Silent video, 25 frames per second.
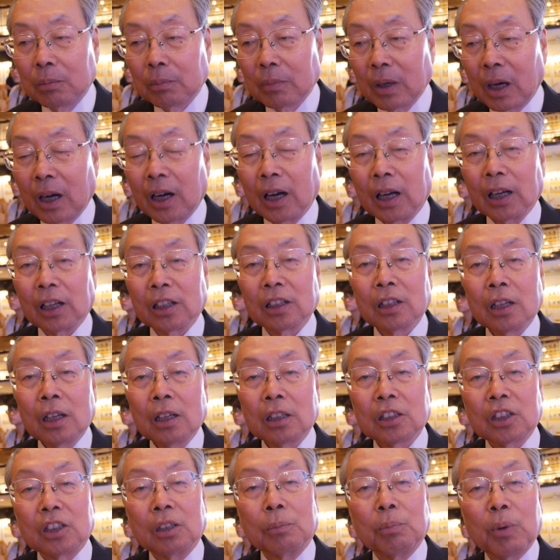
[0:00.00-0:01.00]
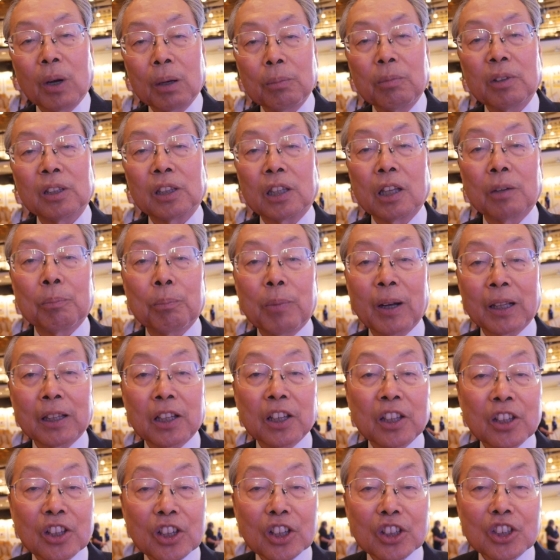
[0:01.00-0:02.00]
uh, development, but
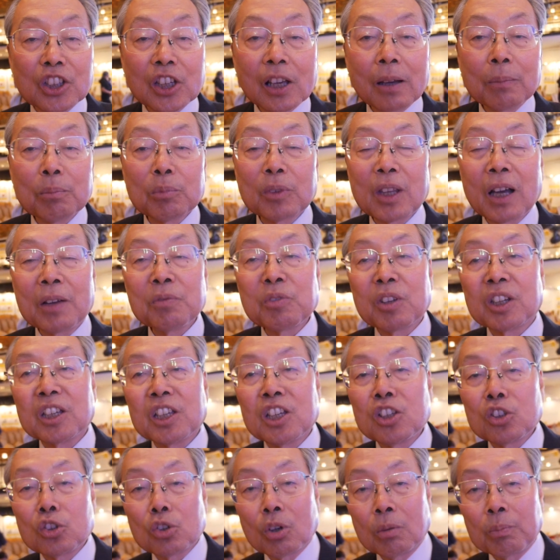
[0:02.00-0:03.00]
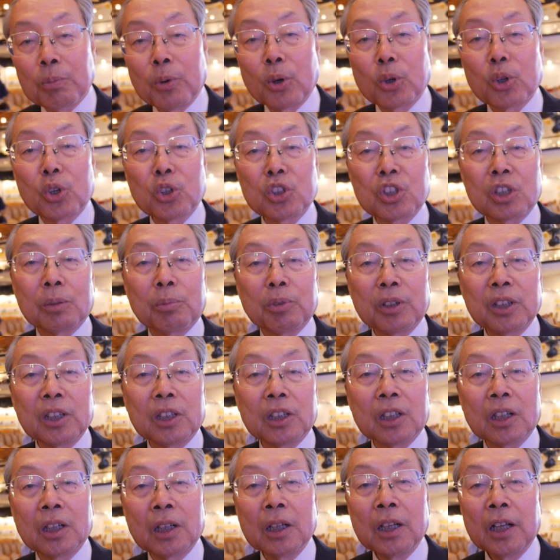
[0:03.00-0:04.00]
in the same time the entrepreneurship
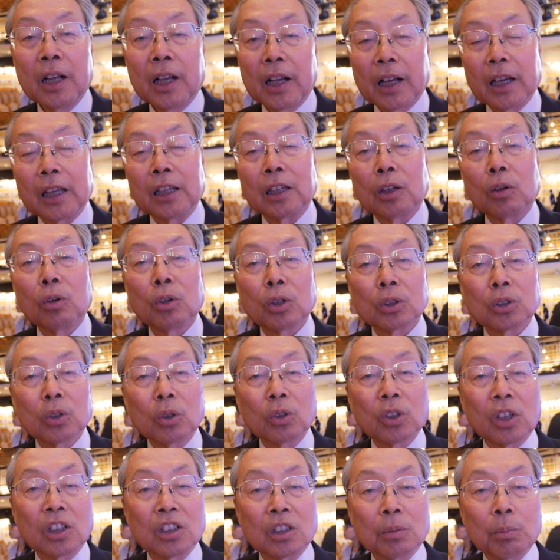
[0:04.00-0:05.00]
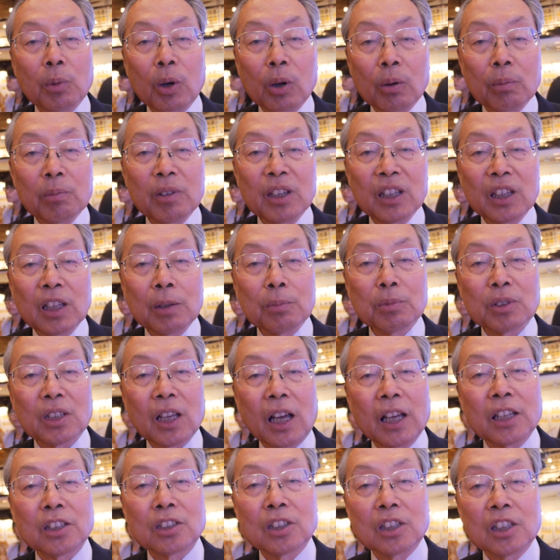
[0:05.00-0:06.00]
here and also the small
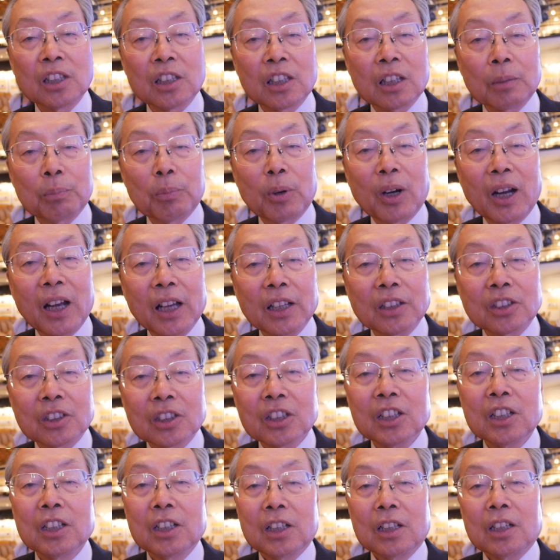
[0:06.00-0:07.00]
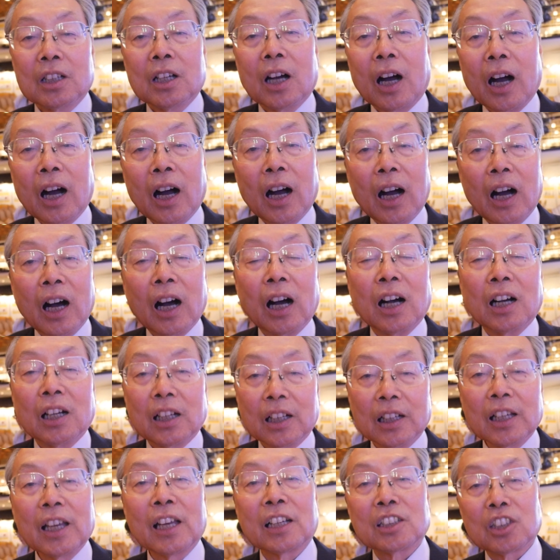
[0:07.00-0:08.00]
medium-sized enterprise uh,
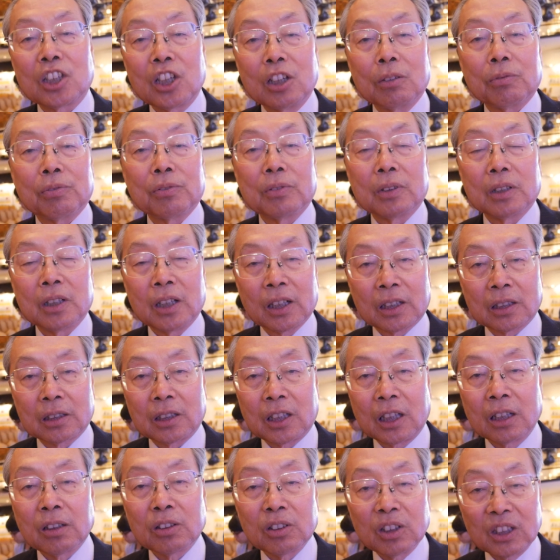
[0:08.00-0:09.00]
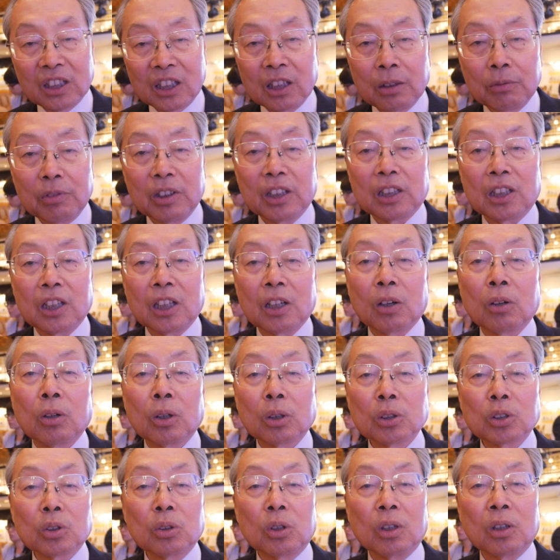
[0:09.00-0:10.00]
active activity
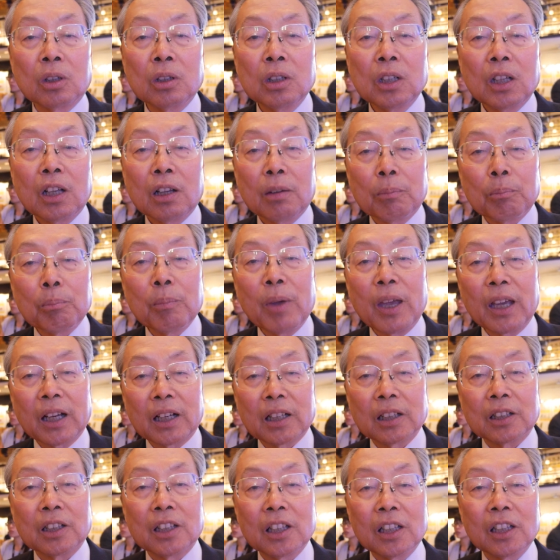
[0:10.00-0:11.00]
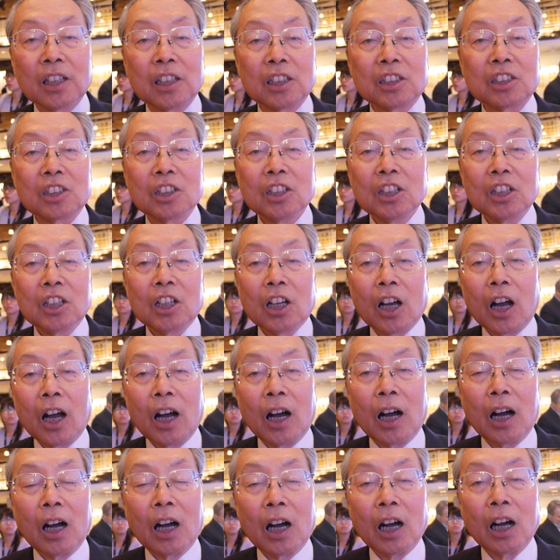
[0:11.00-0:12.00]
also make this
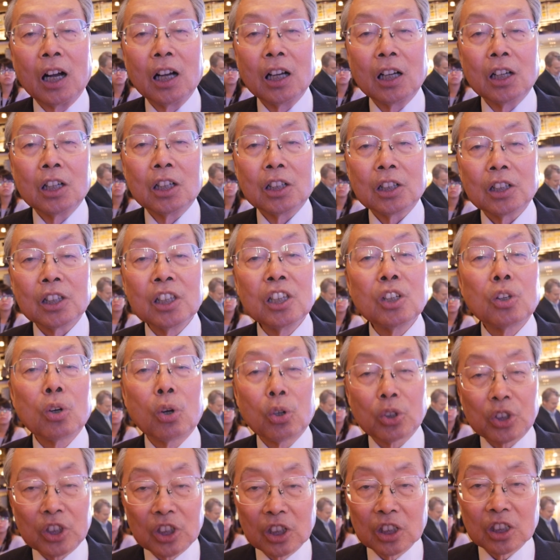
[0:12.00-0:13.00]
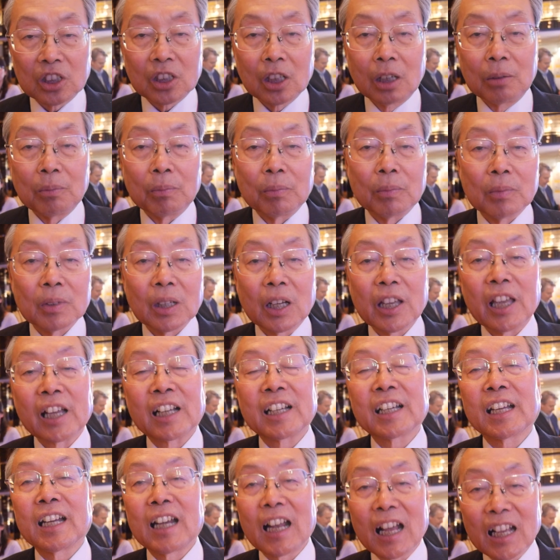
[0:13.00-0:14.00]
uh, ecosystem a
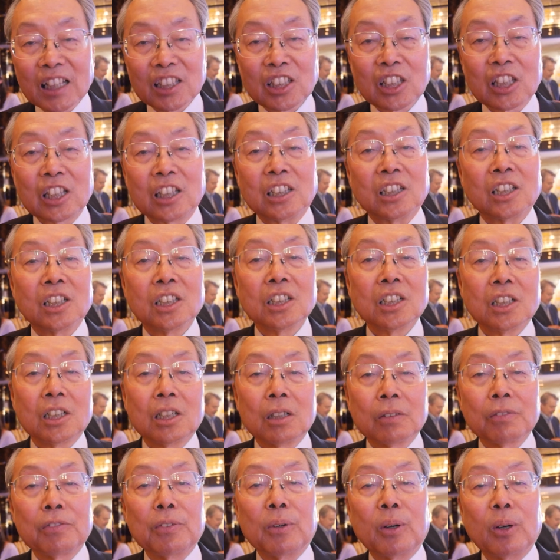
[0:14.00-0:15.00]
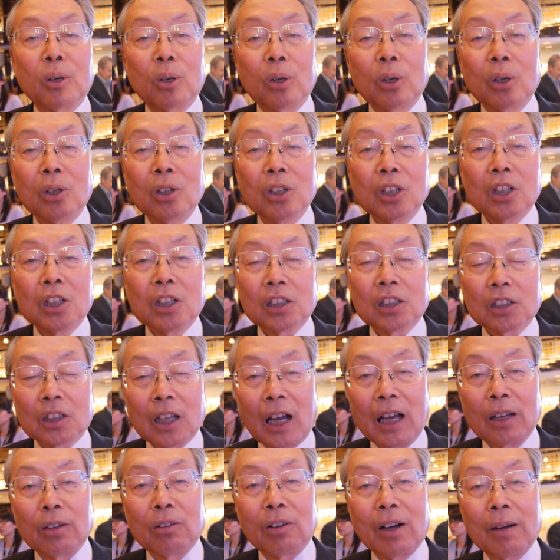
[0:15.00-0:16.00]
cluster for
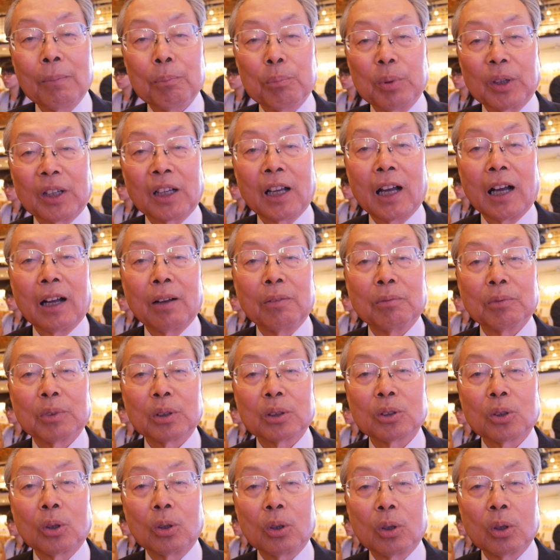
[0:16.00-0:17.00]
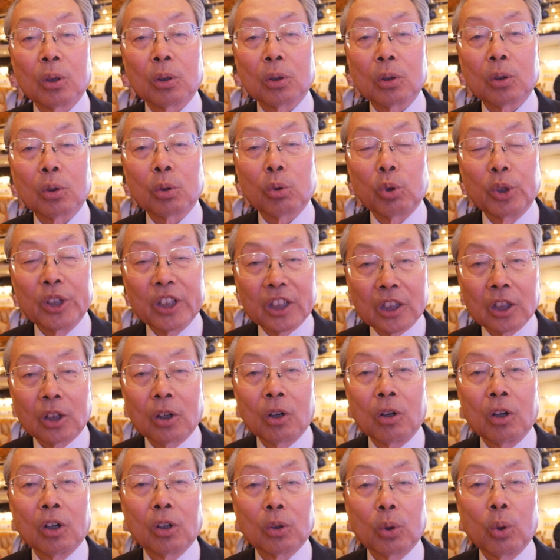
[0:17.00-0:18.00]
Taiwan become so
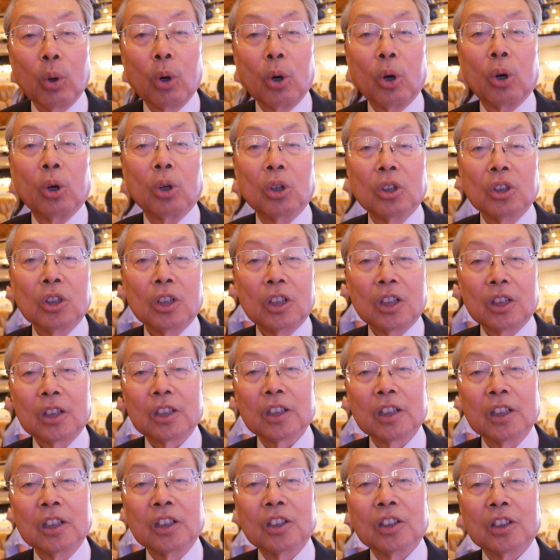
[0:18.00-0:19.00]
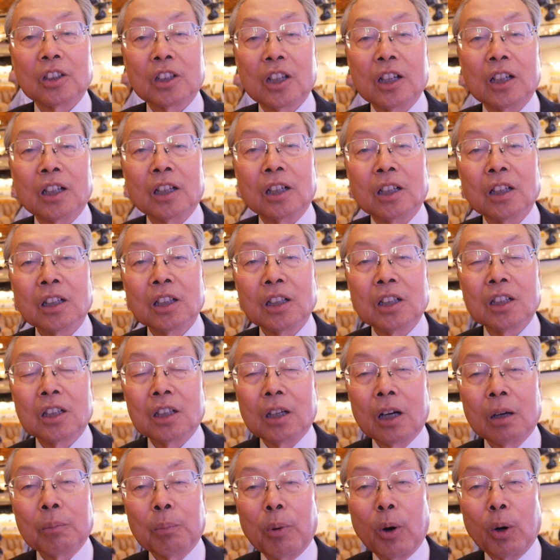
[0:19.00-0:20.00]
critical role in the
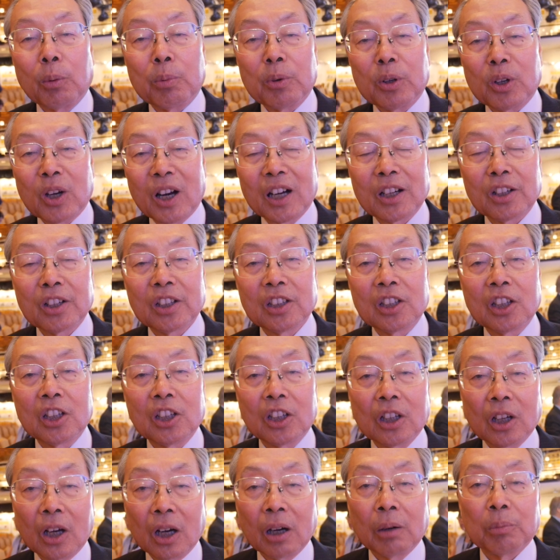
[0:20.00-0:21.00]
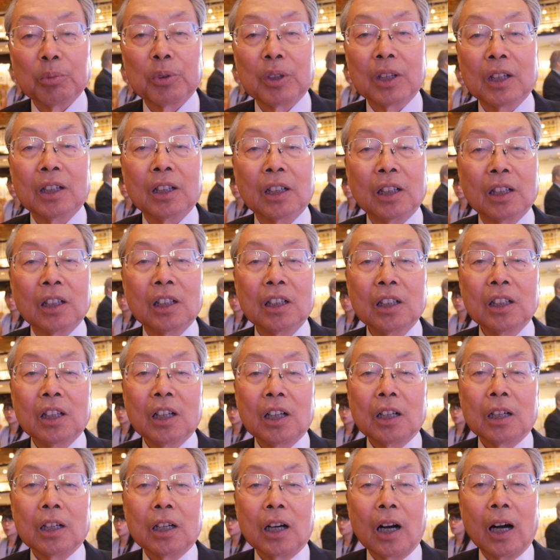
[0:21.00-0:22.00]
popularity of the
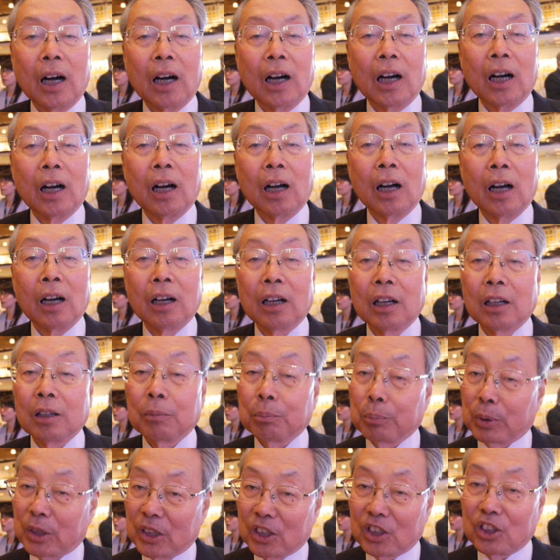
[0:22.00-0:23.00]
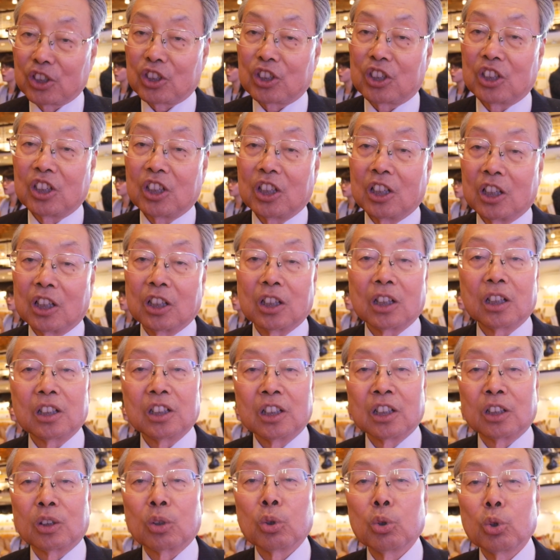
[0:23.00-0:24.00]
uh, P C,
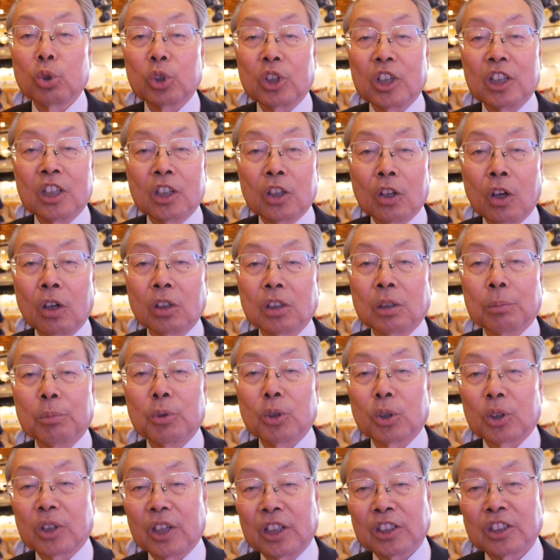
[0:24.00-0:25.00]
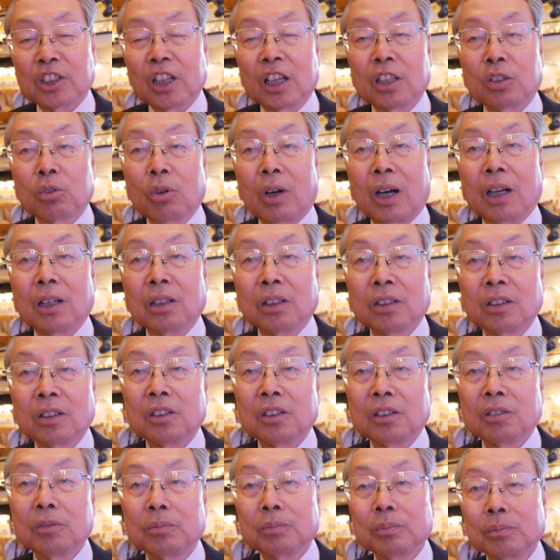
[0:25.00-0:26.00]
including notebook, et cetera.
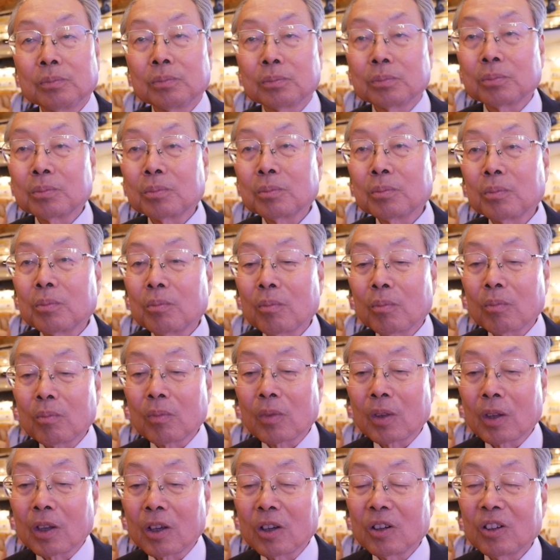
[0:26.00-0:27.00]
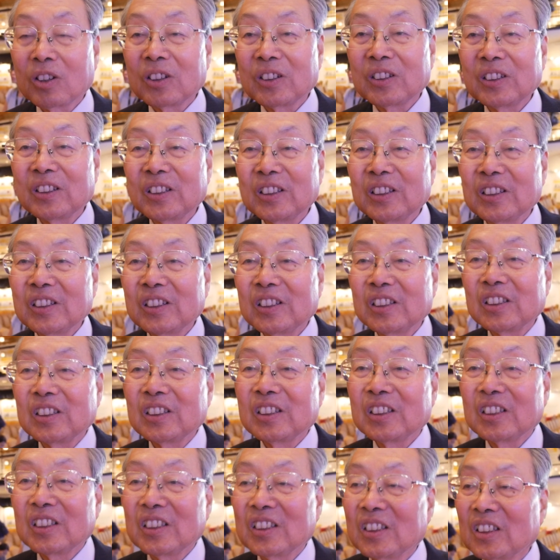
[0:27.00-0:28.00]
So what do you think is the role of Taiwan today?
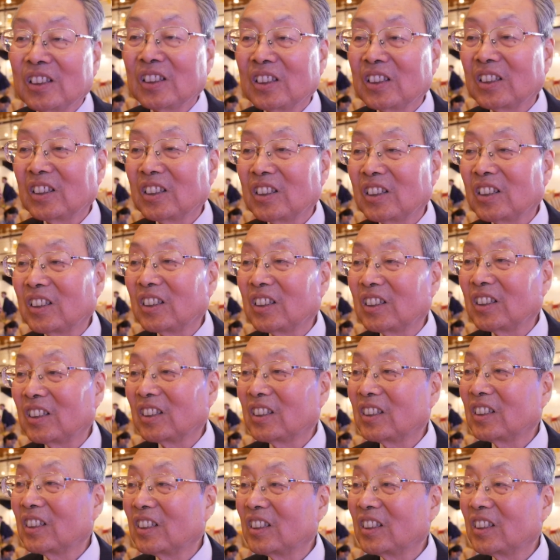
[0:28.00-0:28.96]
Compare, how do you compare